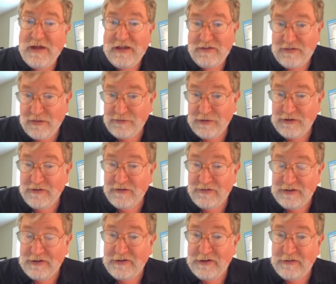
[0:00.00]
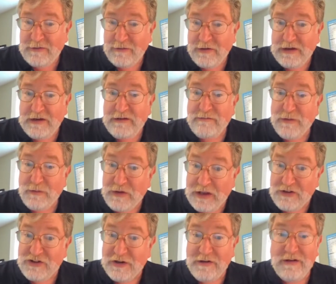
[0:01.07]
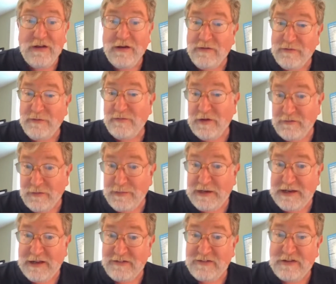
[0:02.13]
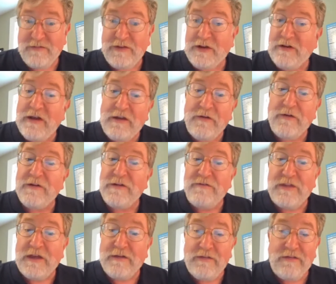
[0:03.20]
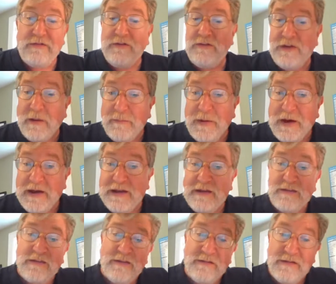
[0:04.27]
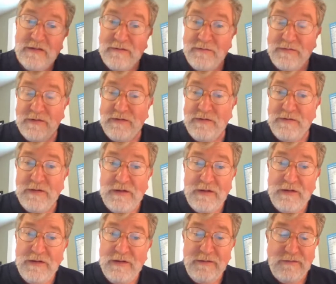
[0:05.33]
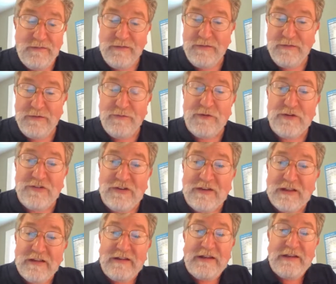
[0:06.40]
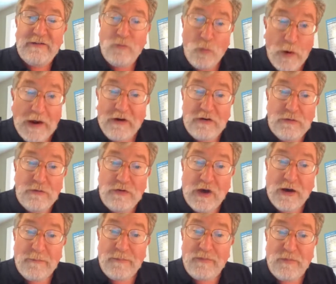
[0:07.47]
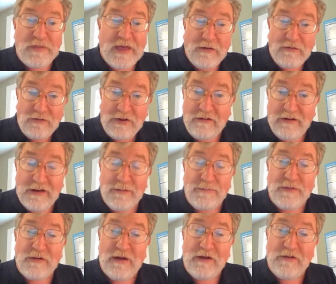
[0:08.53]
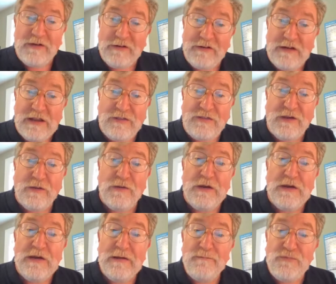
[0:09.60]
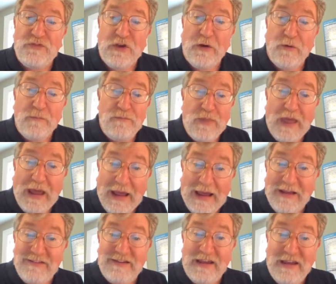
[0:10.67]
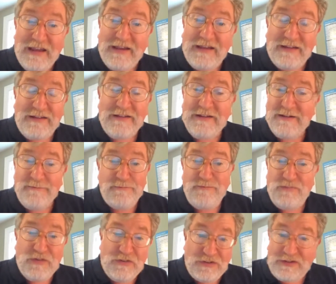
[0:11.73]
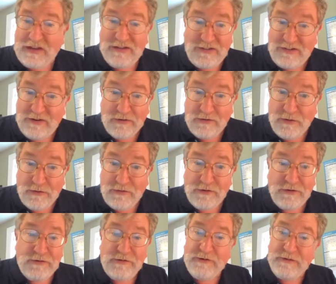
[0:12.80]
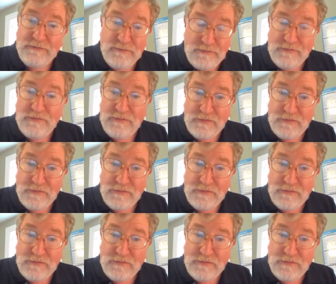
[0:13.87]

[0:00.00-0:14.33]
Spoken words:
has the 360-degree rotation of a mini excavator, and all of the other, the dump height, the versatility, and where you dump without tearing up the ground underneath you. So as a skid steer loader or